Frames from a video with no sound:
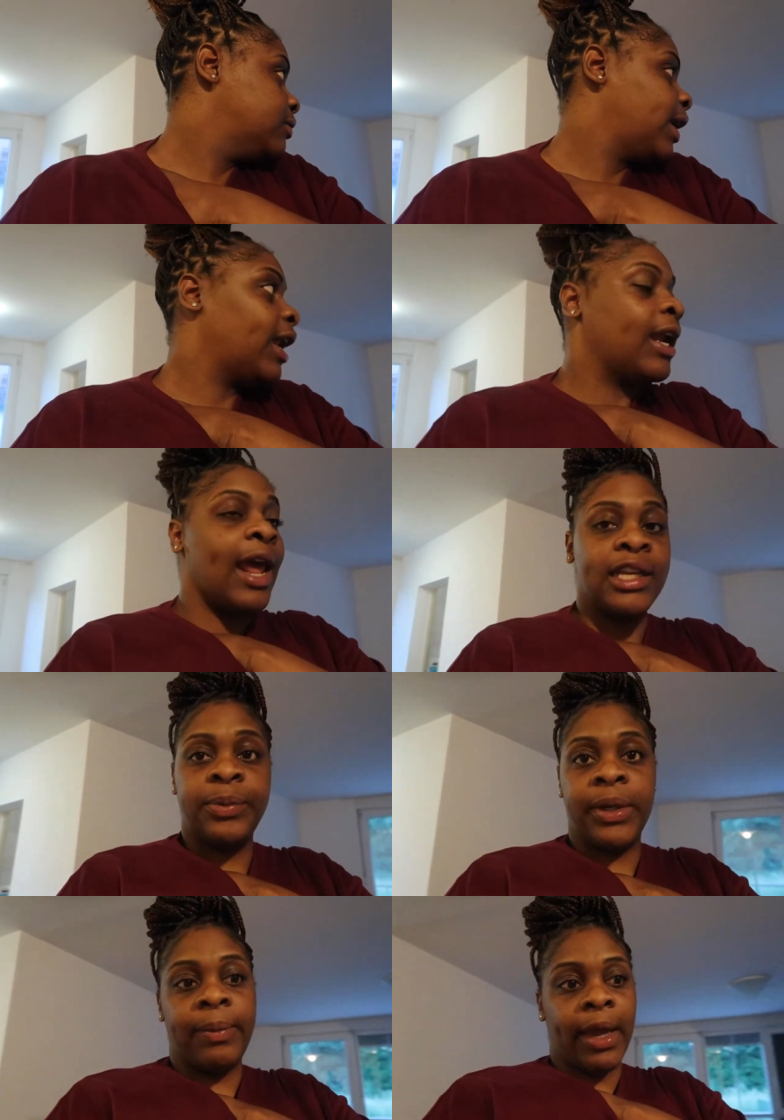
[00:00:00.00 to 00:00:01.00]
We got a
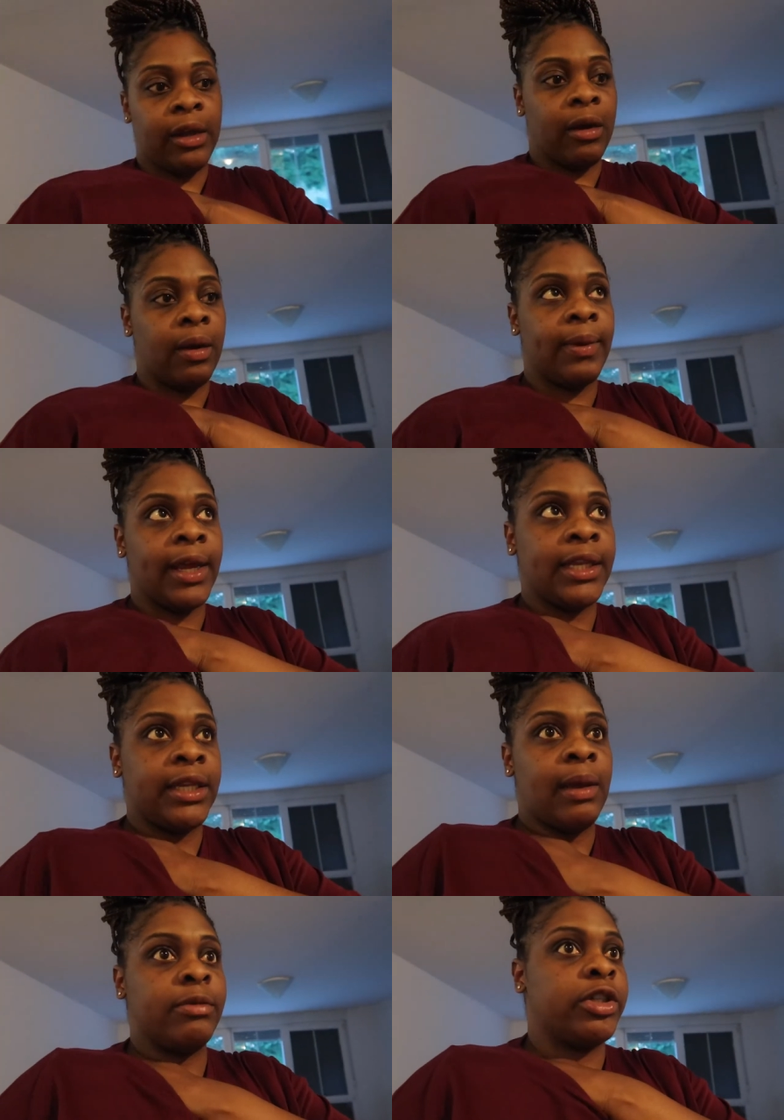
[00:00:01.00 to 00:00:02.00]
nice pretty backyard. Like I
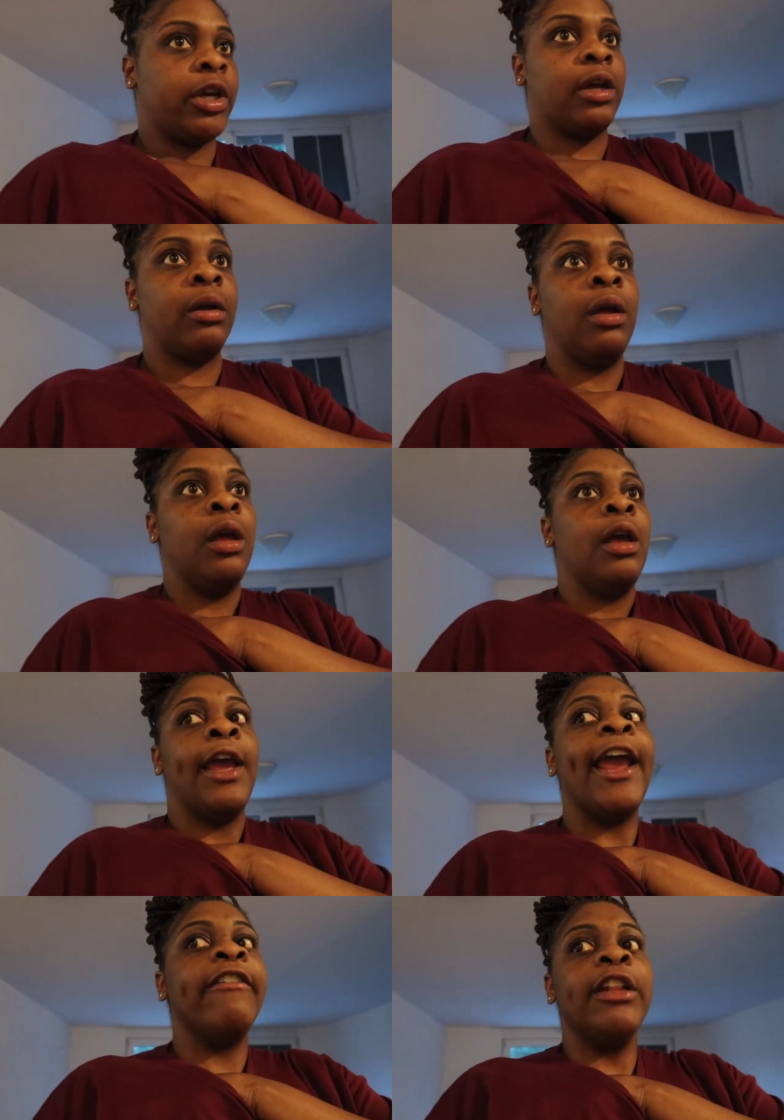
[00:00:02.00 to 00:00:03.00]
said, I'm gonna show y'all
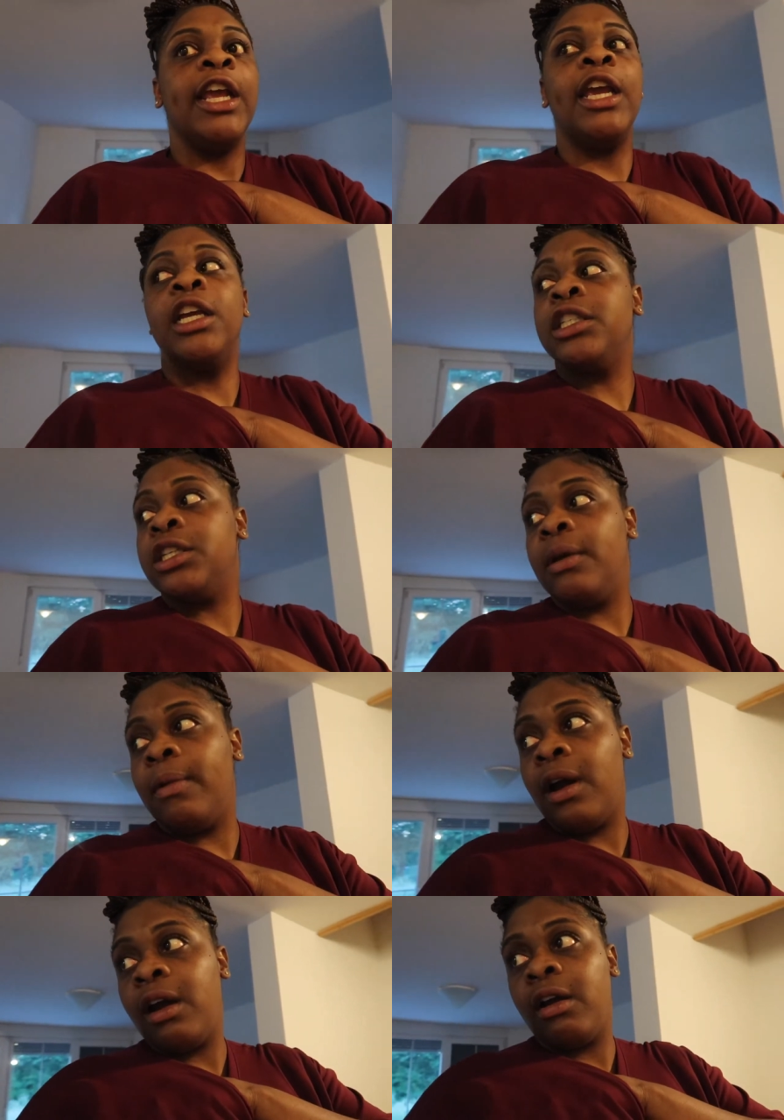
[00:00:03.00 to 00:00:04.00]
everything
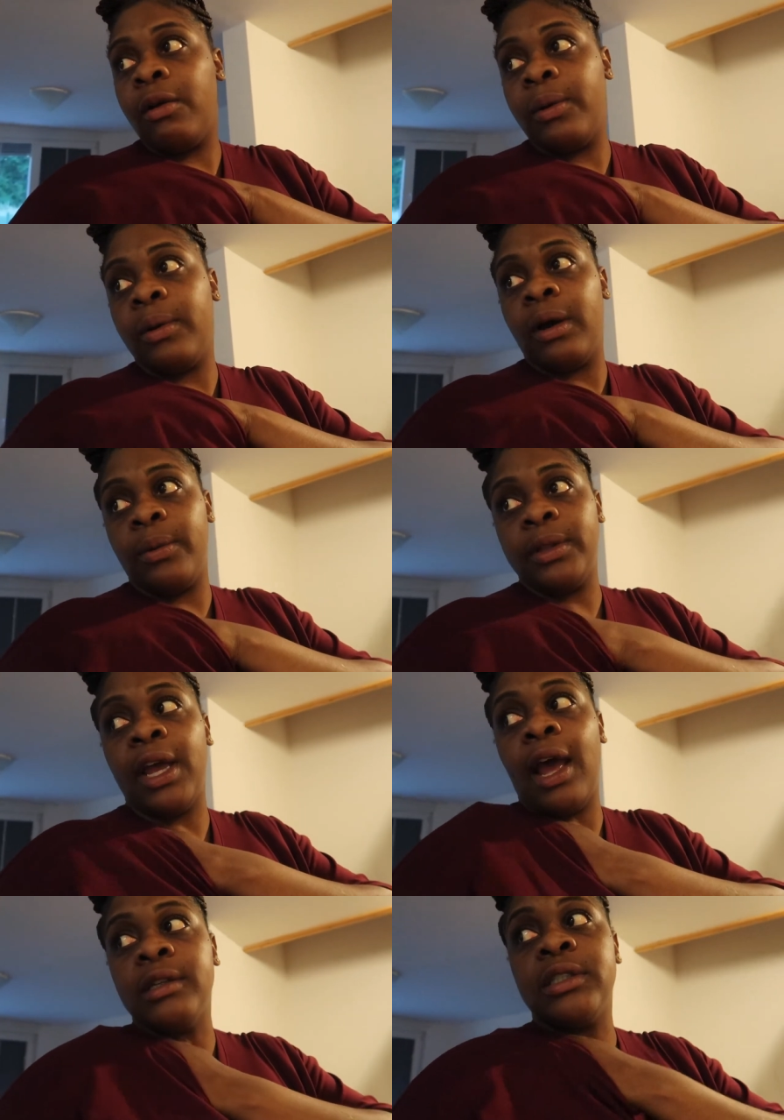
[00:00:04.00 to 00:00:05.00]
tomorrow or what
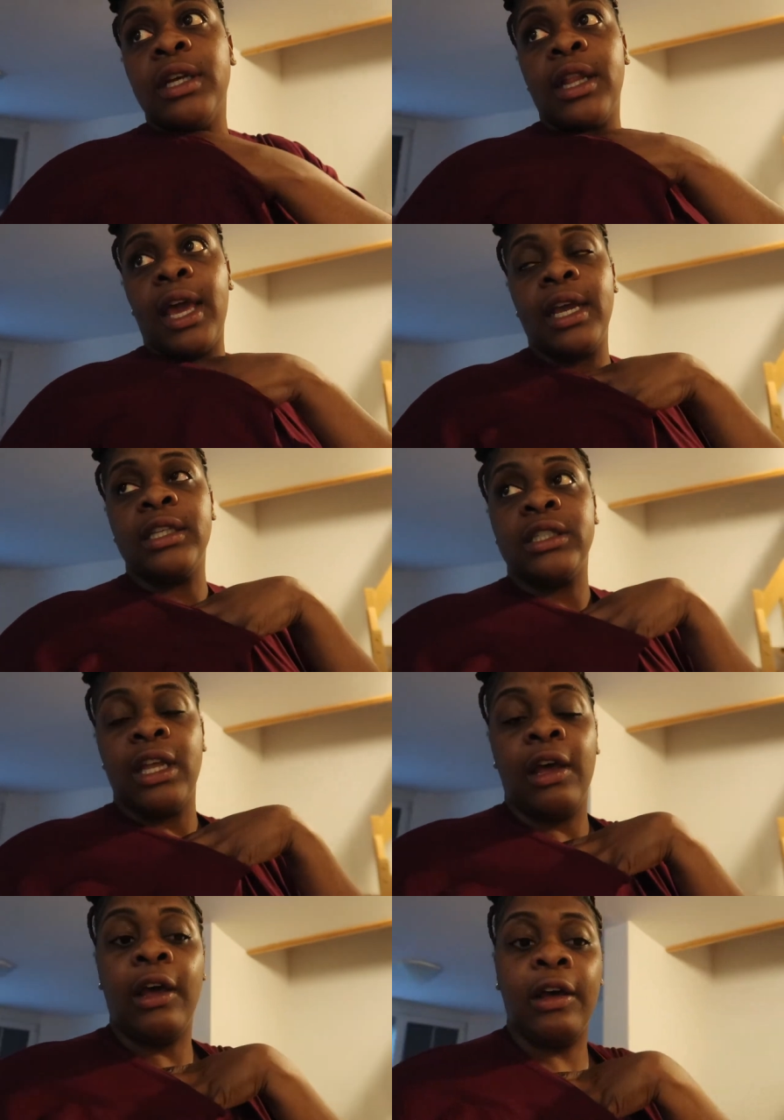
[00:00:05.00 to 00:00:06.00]
the house look like and
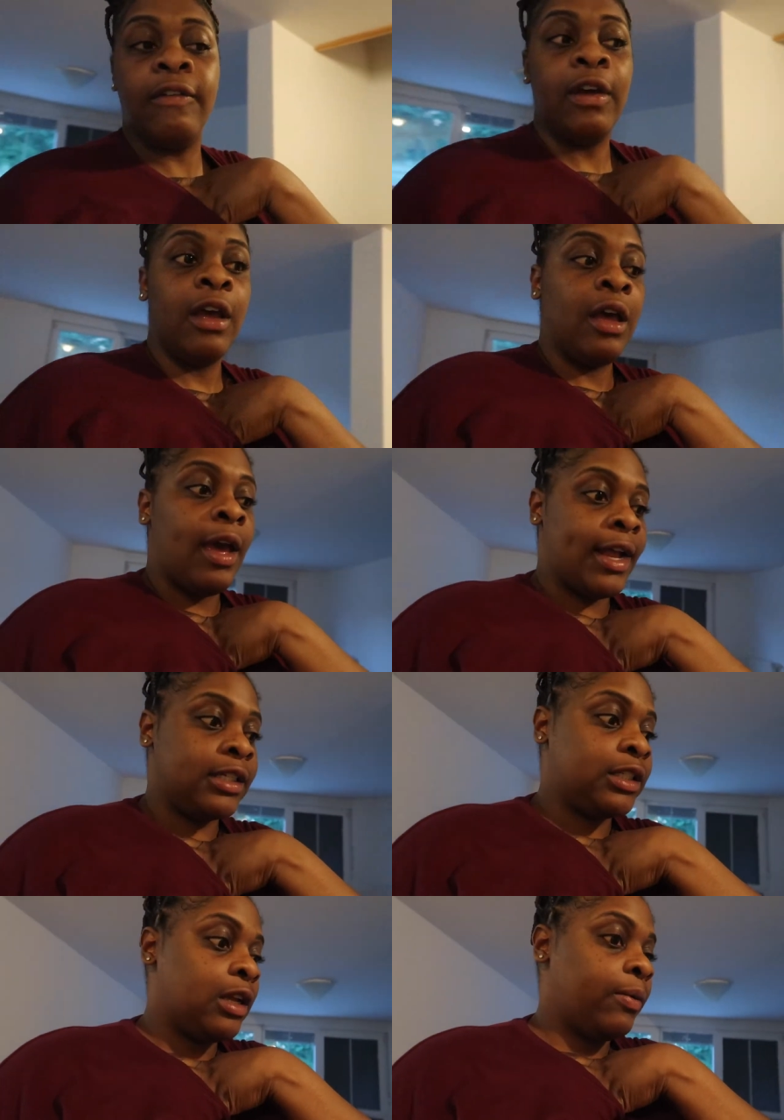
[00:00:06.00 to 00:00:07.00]
stuff. I
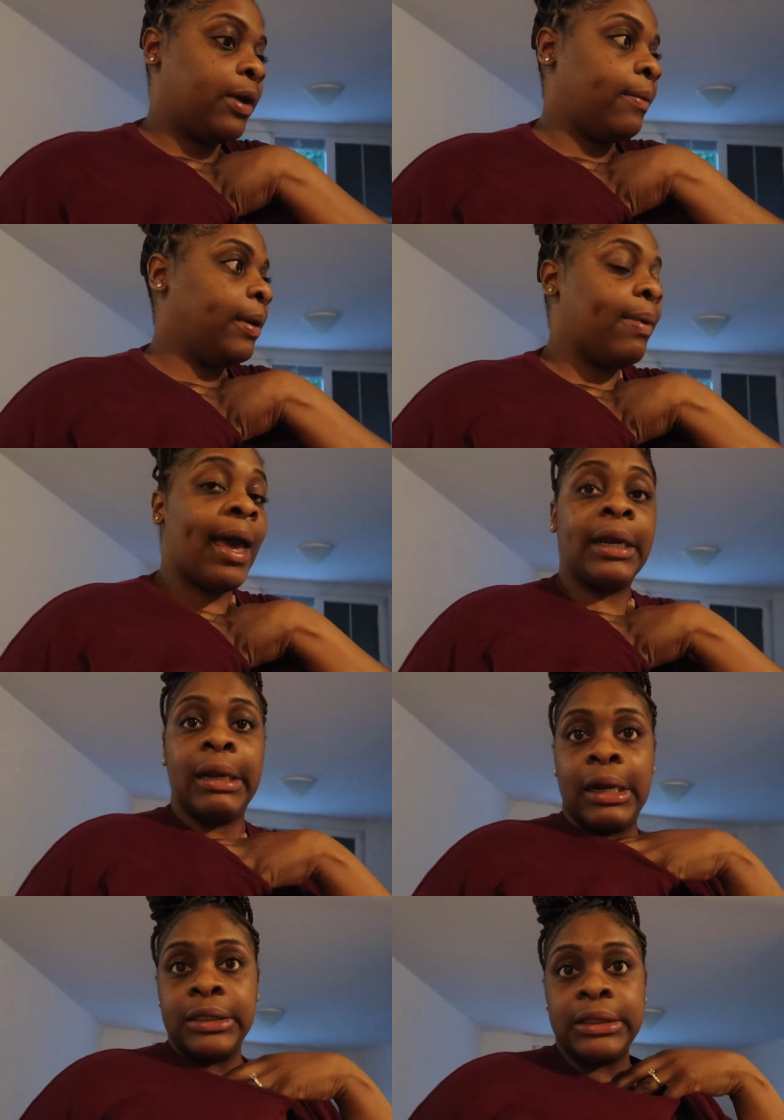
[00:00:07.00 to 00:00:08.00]
just know we're gonna be buying a
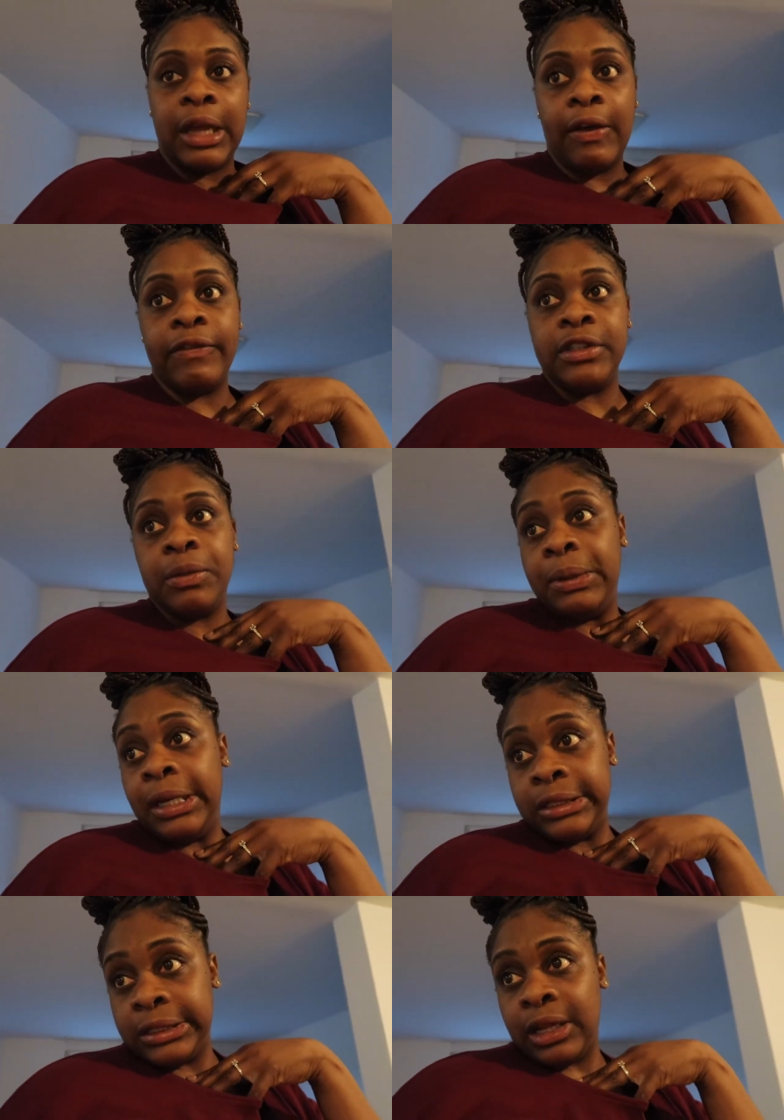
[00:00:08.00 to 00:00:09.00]
lot of stuff until we
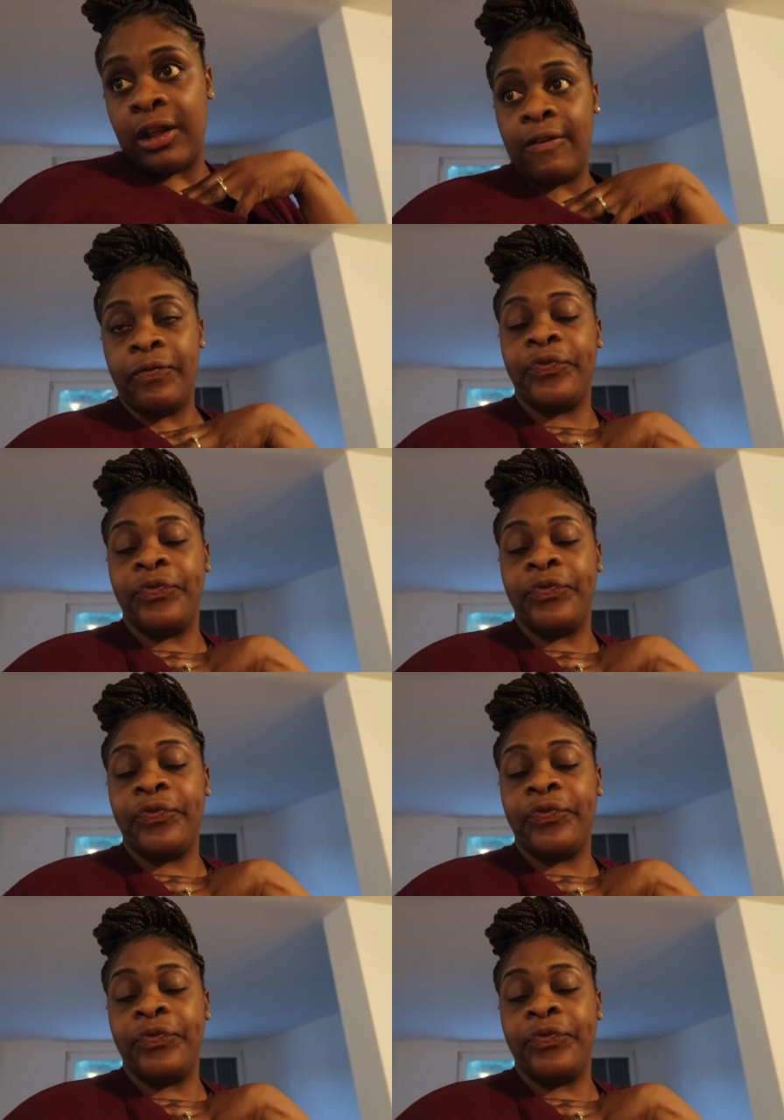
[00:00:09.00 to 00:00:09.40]
get stuff.